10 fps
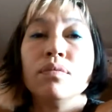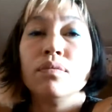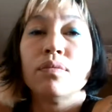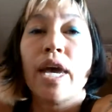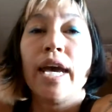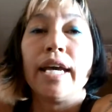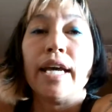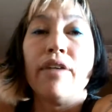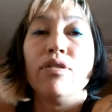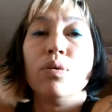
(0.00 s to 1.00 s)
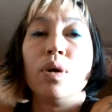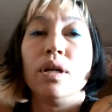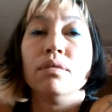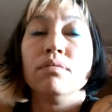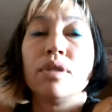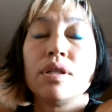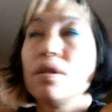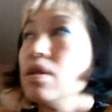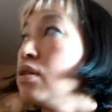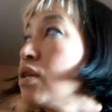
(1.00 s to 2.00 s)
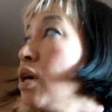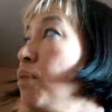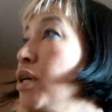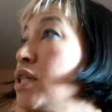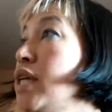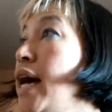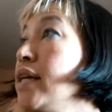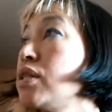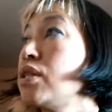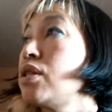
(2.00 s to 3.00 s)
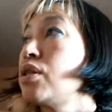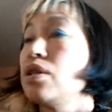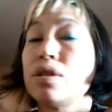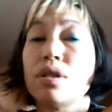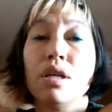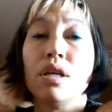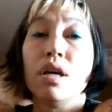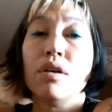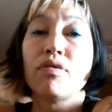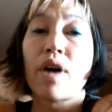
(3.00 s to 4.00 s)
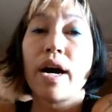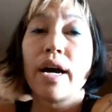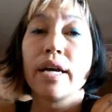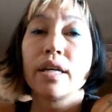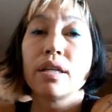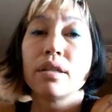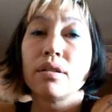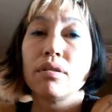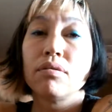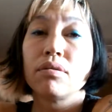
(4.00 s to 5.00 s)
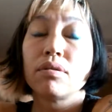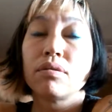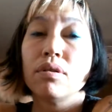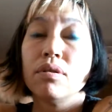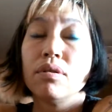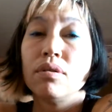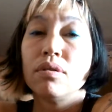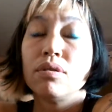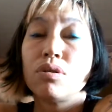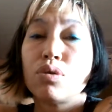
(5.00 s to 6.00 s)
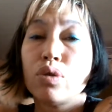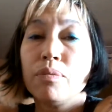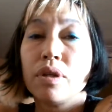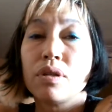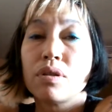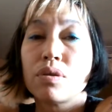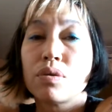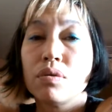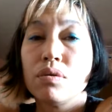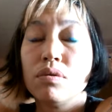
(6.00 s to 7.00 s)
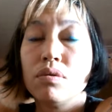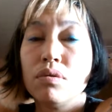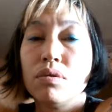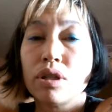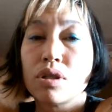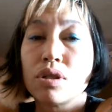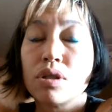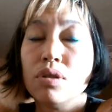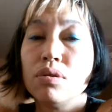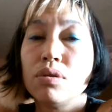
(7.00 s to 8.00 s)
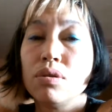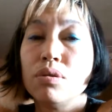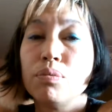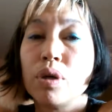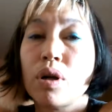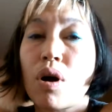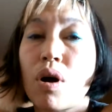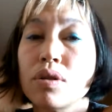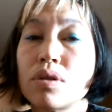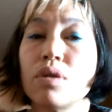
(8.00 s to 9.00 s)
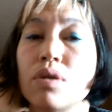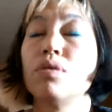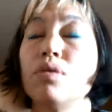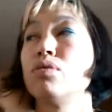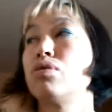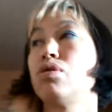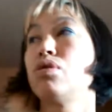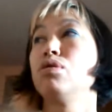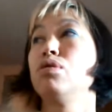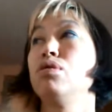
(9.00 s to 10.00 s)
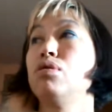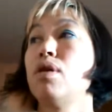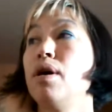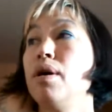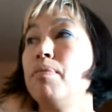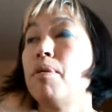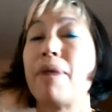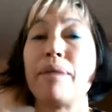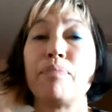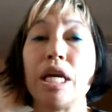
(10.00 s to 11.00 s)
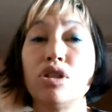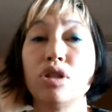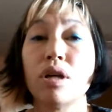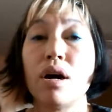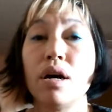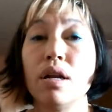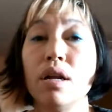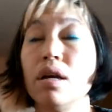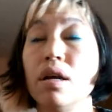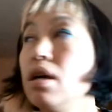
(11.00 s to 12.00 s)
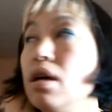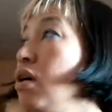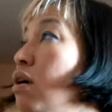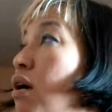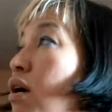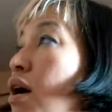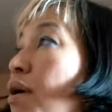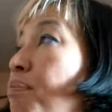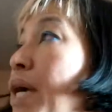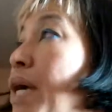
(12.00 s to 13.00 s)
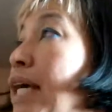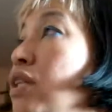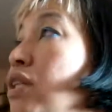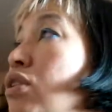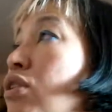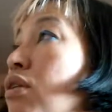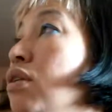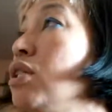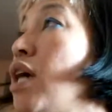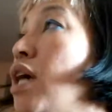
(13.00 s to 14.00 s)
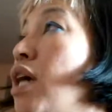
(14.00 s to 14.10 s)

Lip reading: Hey everyone, this is a test to see if I can stream this through not just YouTube but also to my Patreon page. Let me check.